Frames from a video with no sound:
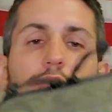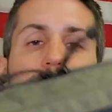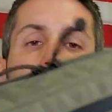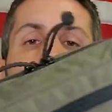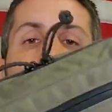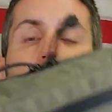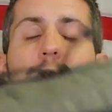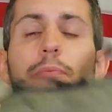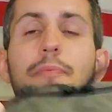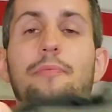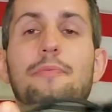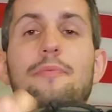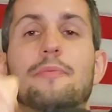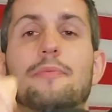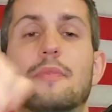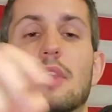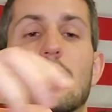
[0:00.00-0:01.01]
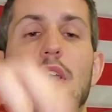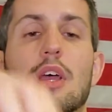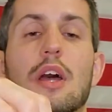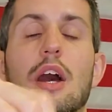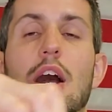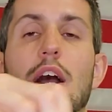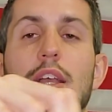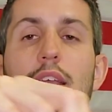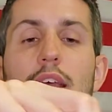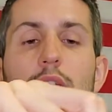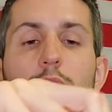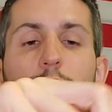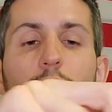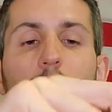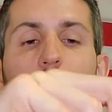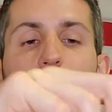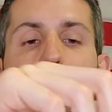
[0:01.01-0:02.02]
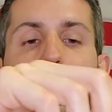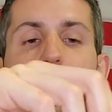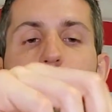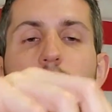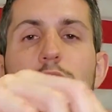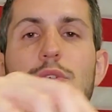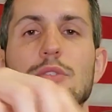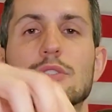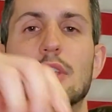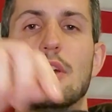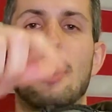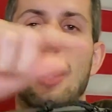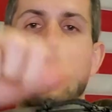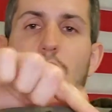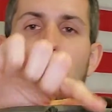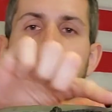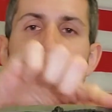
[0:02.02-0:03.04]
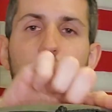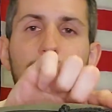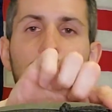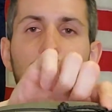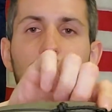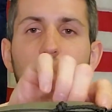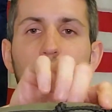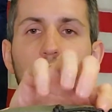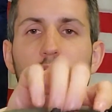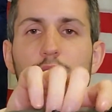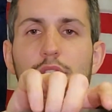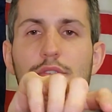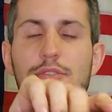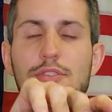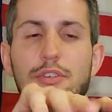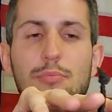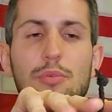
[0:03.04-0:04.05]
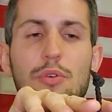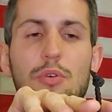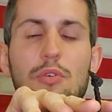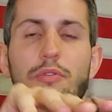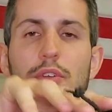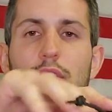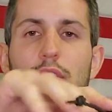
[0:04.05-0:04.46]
So again, probably what I would do is I would have the zipper over